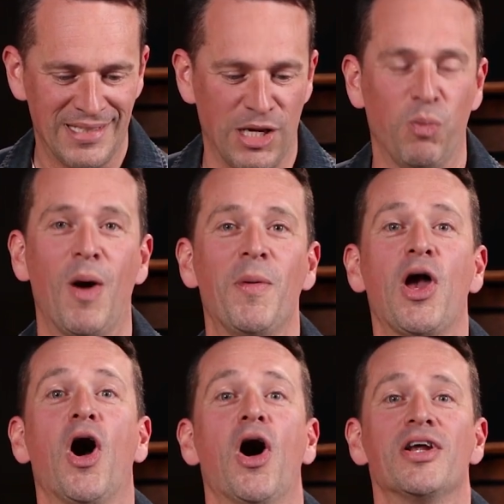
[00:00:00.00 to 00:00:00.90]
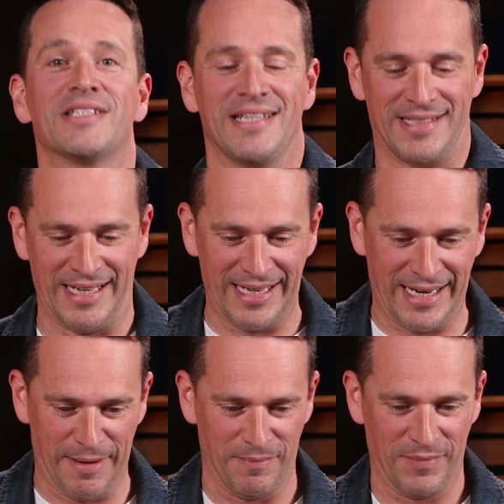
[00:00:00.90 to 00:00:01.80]
See, when we earnestly seek
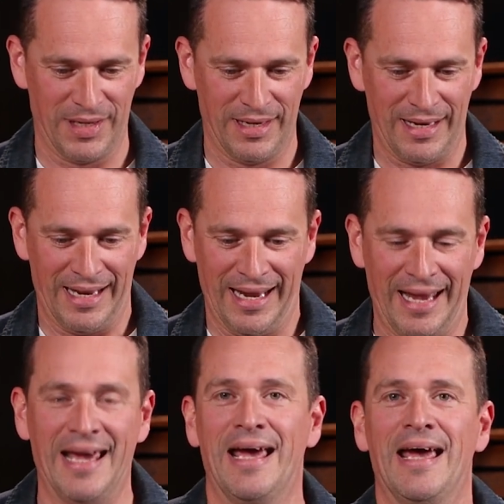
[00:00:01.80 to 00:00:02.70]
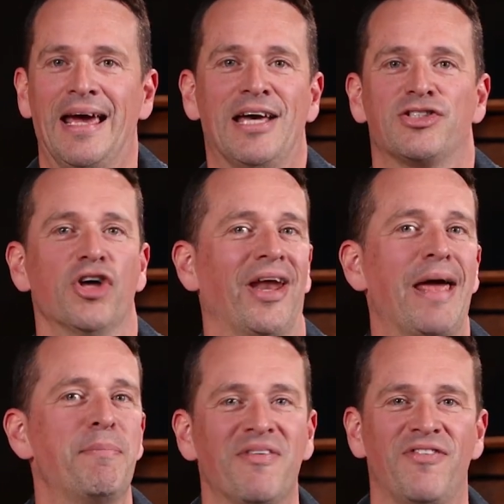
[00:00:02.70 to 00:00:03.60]
him, it's not
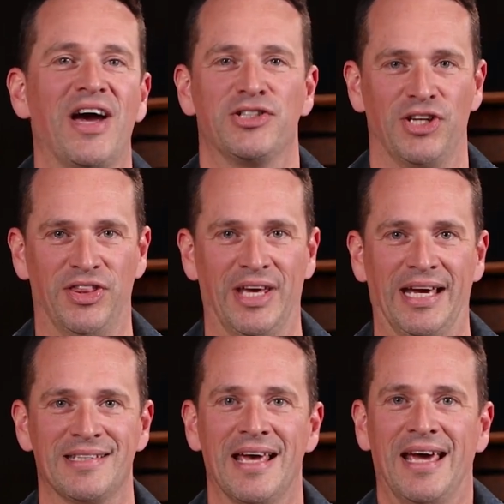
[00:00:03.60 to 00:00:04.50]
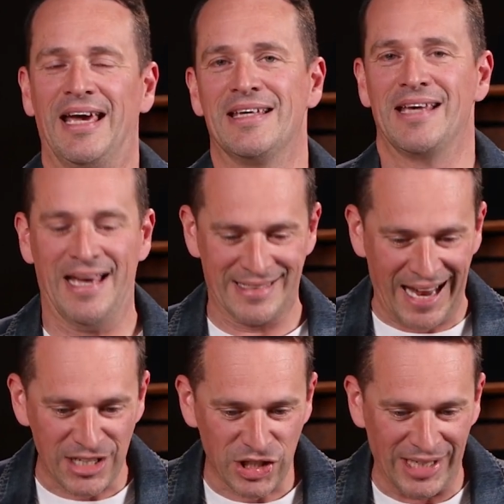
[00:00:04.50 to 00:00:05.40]
a perfection thing. It's
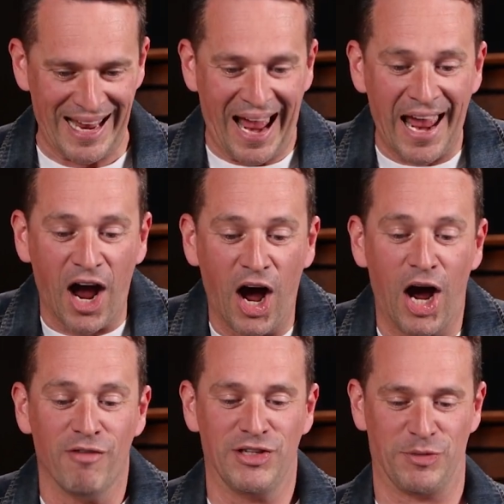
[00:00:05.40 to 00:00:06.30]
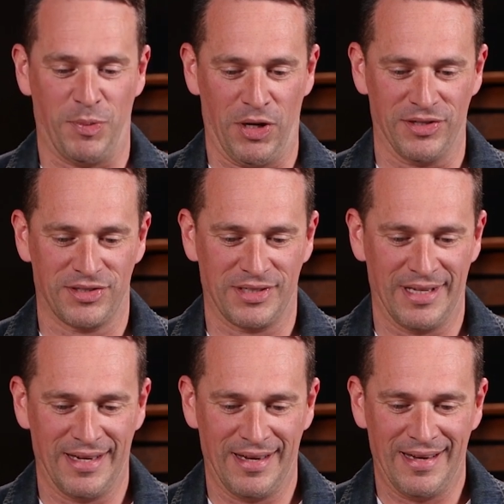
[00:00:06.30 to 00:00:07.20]
actually a heart response.
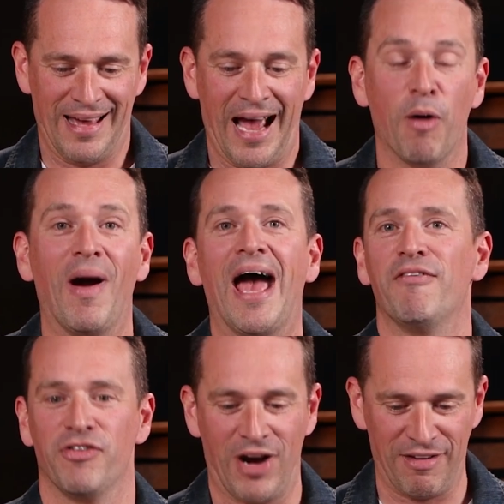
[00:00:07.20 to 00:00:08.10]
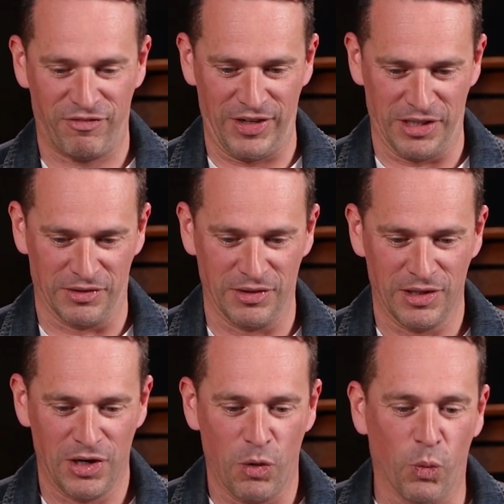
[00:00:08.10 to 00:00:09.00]
However I feel,
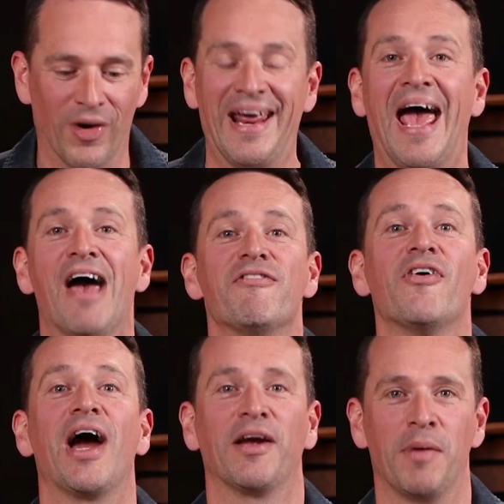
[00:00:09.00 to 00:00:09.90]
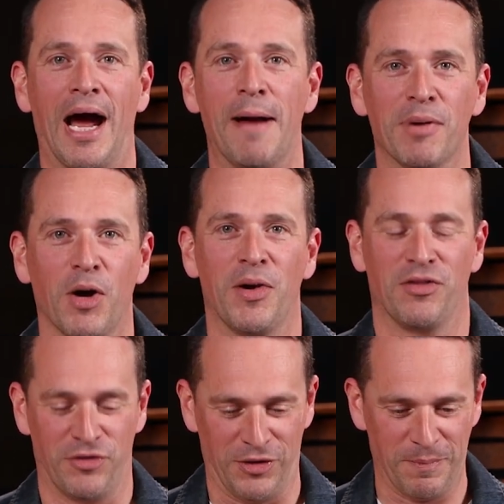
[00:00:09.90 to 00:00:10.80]
whatever I'm going
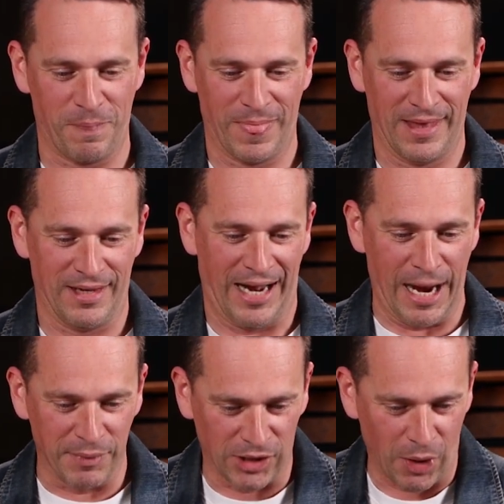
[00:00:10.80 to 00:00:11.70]
through, I'm